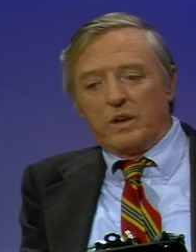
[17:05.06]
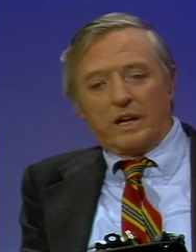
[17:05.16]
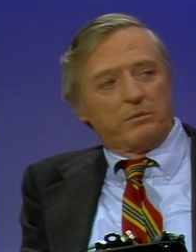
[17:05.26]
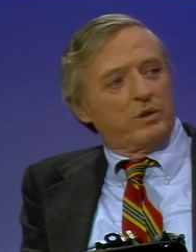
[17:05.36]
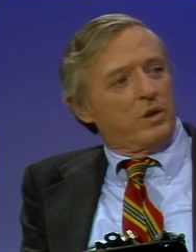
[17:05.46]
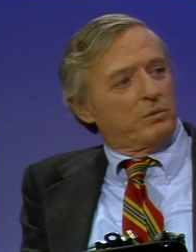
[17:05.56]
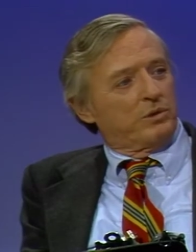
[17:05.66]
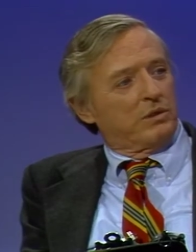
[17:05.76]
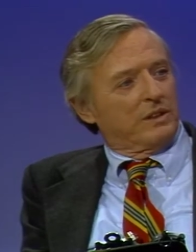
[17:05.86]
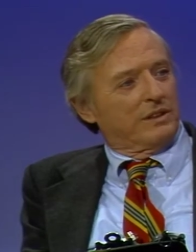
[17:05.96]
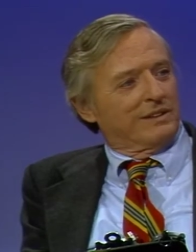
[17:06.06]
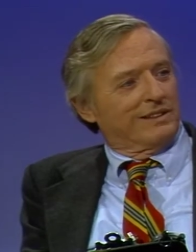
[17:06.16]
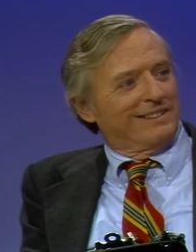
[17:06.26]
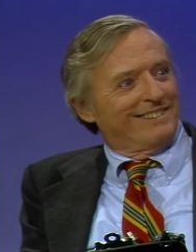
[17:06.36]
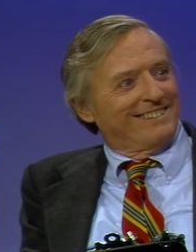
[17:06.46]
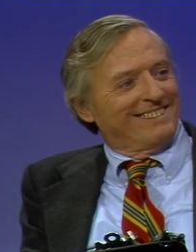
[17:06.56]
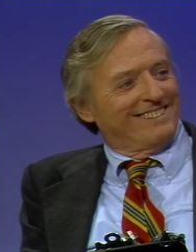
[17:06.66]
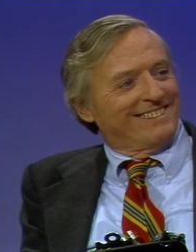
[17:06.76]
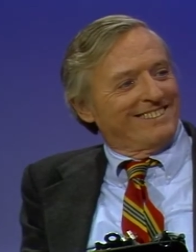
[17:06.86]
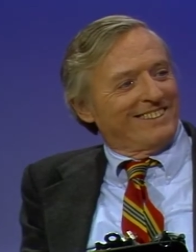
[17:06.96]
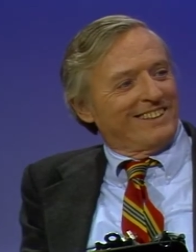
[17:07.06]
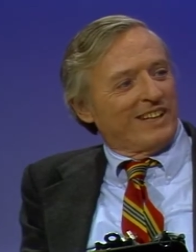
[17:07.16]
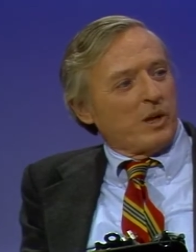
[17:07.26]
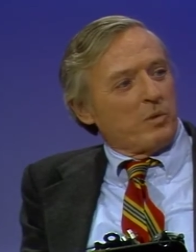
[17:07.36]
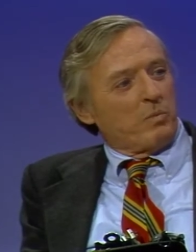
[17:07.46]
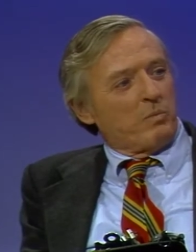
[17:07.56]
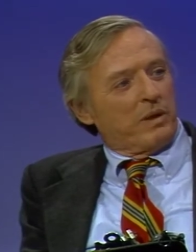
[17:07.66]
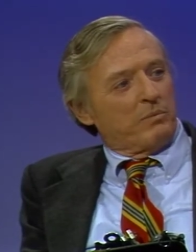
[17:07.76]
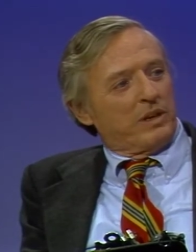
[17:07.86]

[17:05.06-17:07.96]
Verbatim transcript: like him, you call him a swindler. But,